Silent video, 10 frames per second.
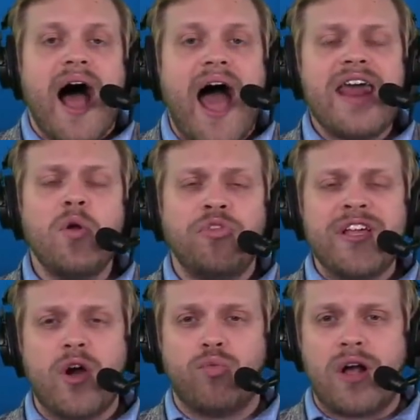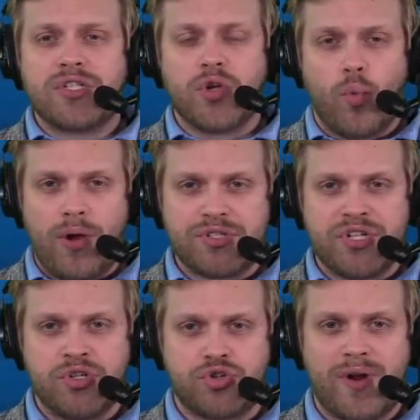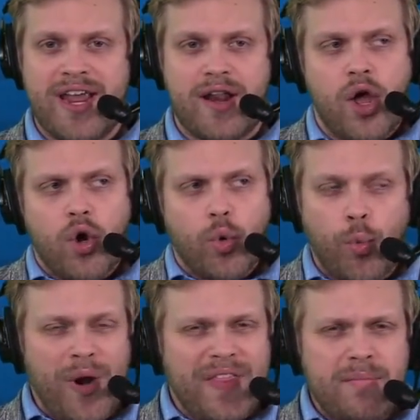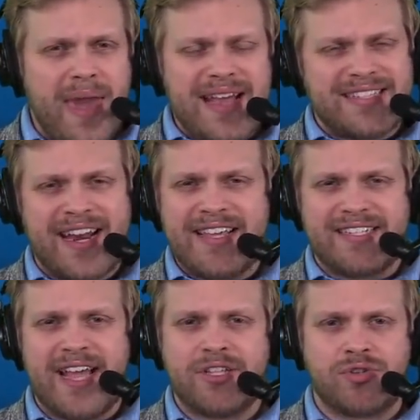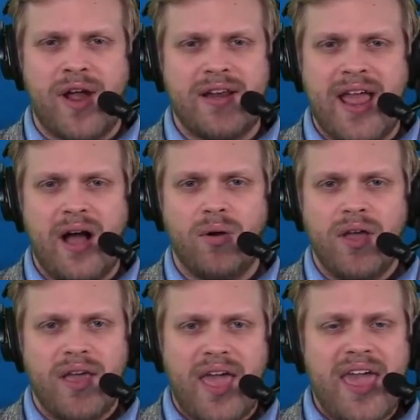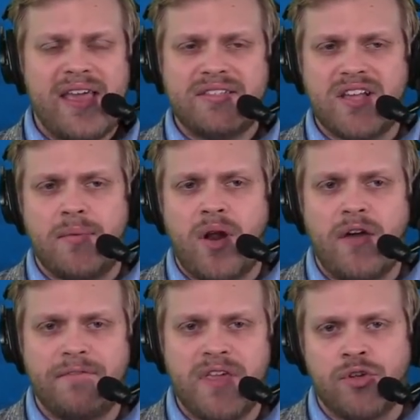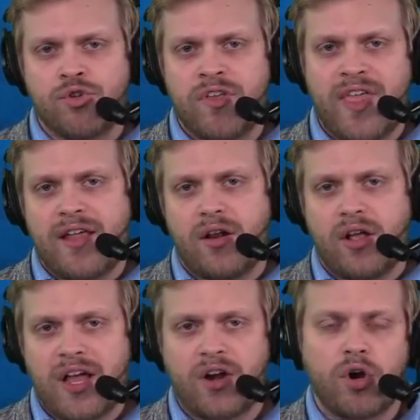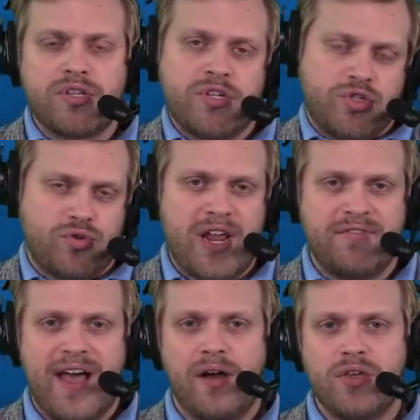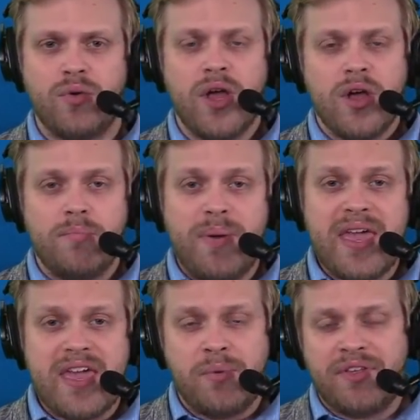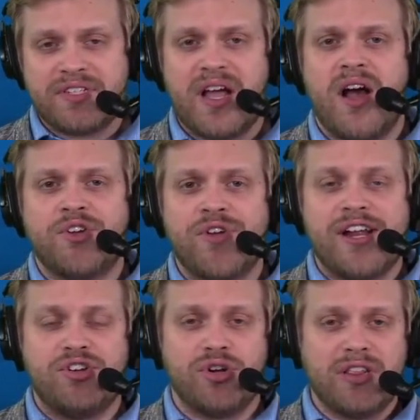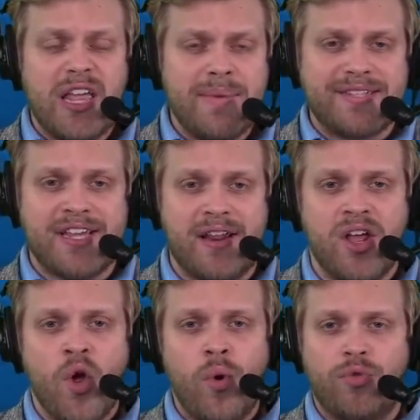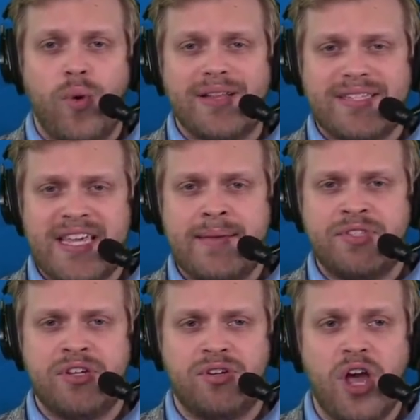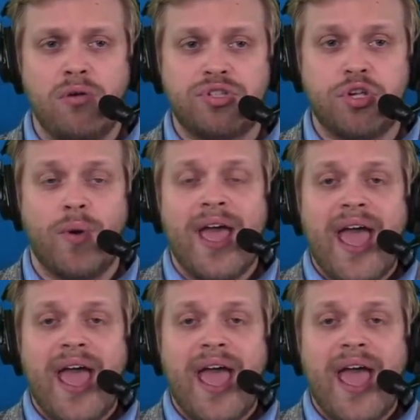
I don't think a Russell Wilson trade really makes any sense right now. A, he's coming off the injury. That kind of hurts his trade value. B, with his contract, you're limited with what teams he could go to.